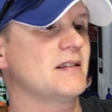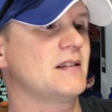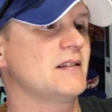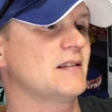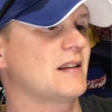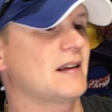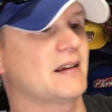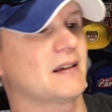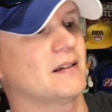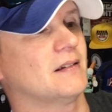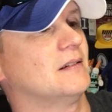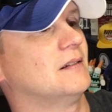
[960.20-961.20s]
These like,
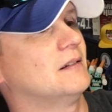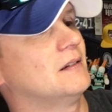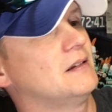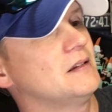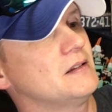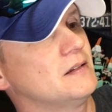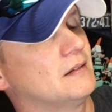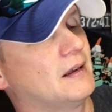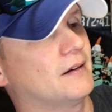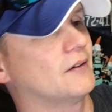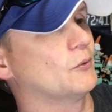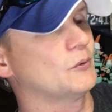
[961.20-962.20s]
I
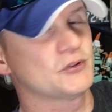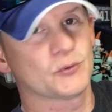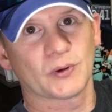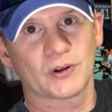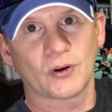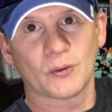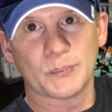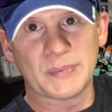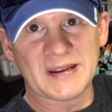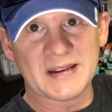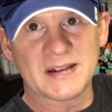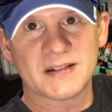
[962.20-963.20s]
don't know what you want to call them,
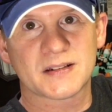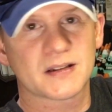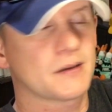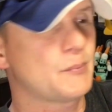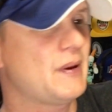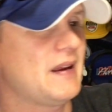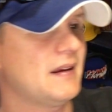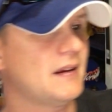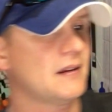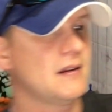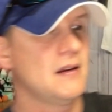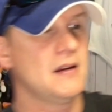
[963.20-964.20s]
beads, pink.
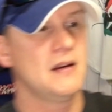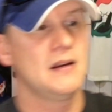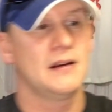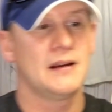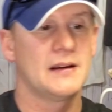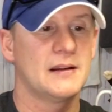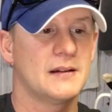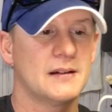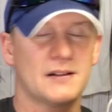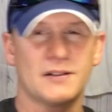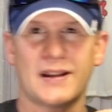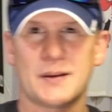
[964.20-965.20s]
And
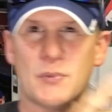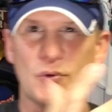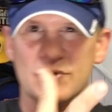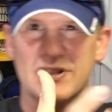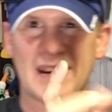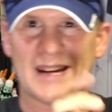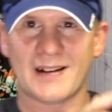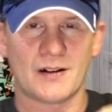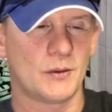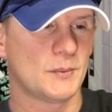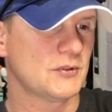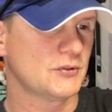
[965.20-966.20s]
they're like mosaic
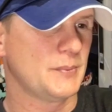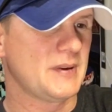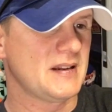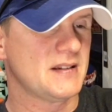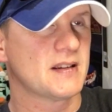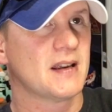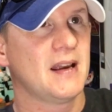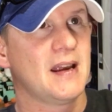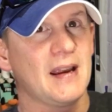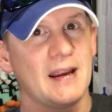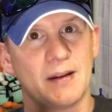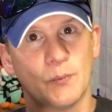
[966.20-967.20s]
almost beads.
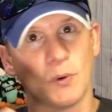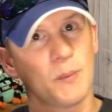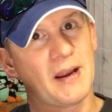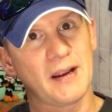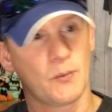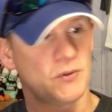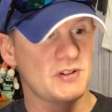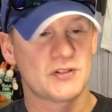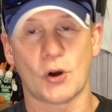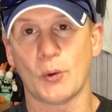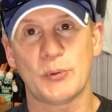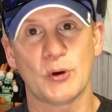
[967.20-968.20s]
And we're making it with, this is
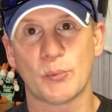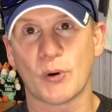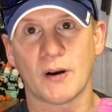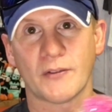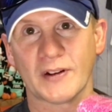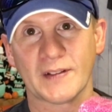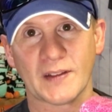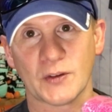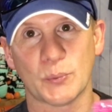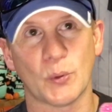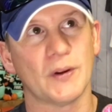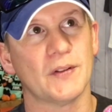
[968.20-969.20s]
all pure profit at this
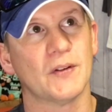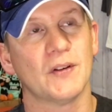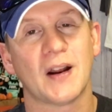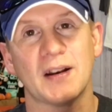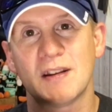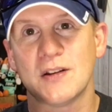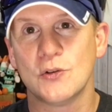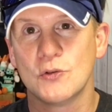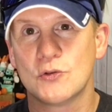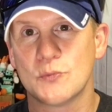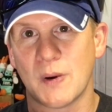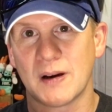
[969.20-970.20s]
point. They're not
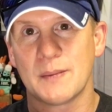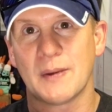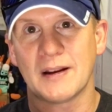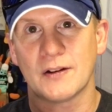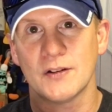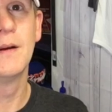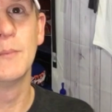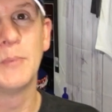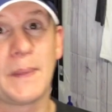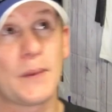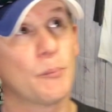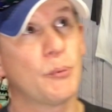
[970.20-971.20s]
huge money makers,
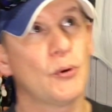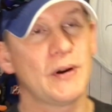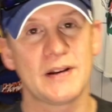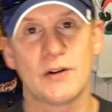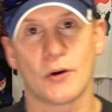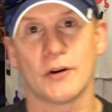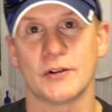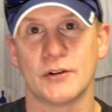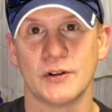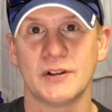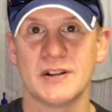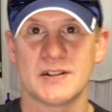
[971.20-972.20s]
but they're pretty darn
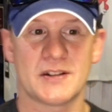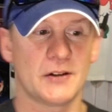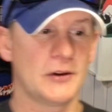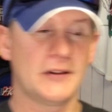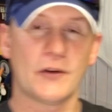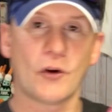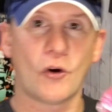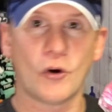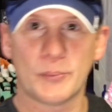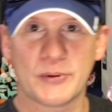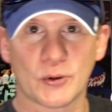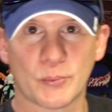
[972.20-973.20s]
good considering they're all
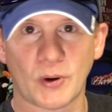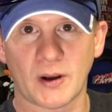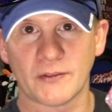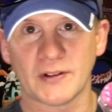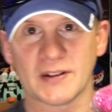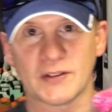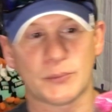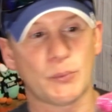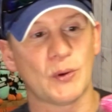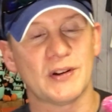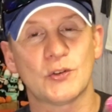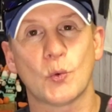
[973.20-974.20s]
pure profit at this
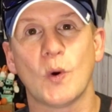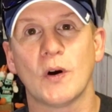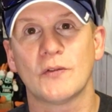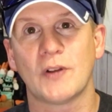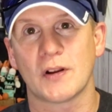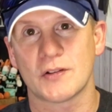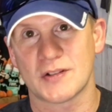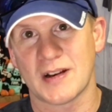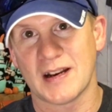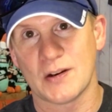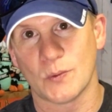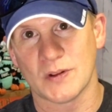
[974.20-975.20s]
point.
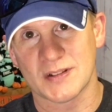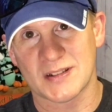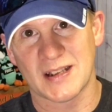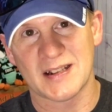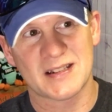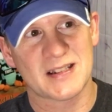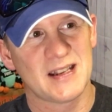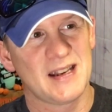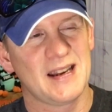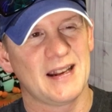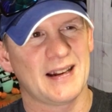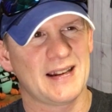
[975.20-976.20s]
$12.81.
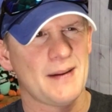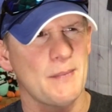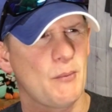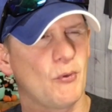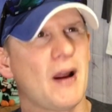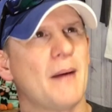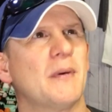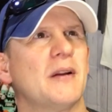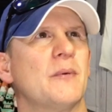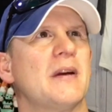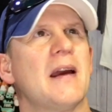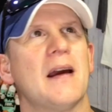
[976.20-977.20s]
I can't remember how many
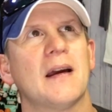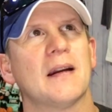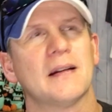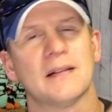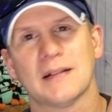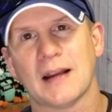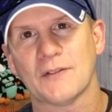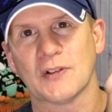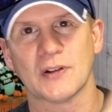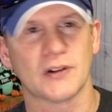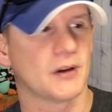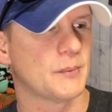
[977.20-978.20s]
we had. I have to
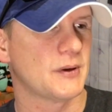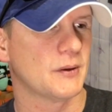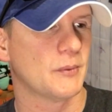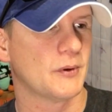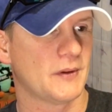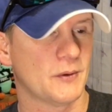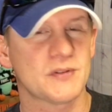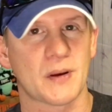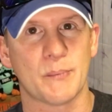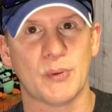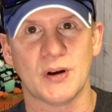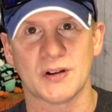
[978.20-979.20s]
look up here, but there was a
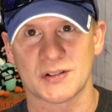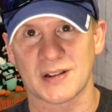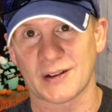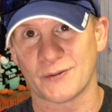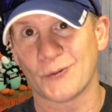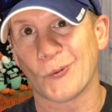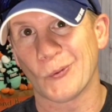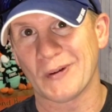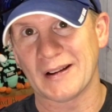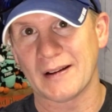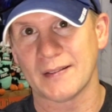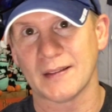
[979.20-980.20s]
bunch, like 40,
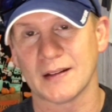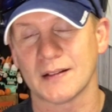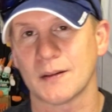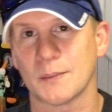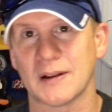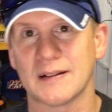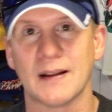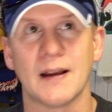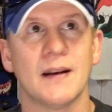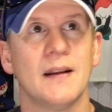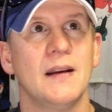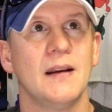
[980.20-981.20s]
I think, something like that.
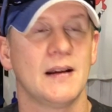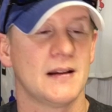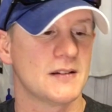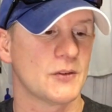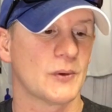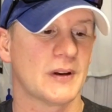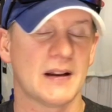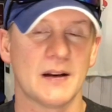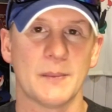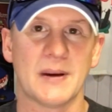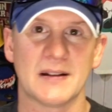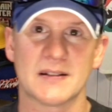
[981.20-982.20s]
And so we're going to end up
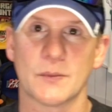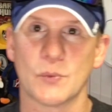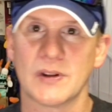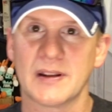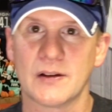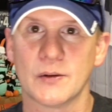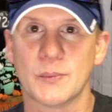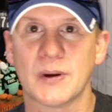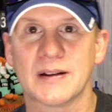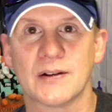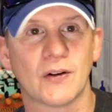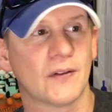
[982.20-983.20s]
making some really good
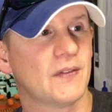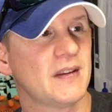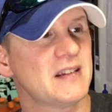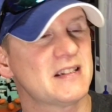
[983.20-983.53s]
money on these.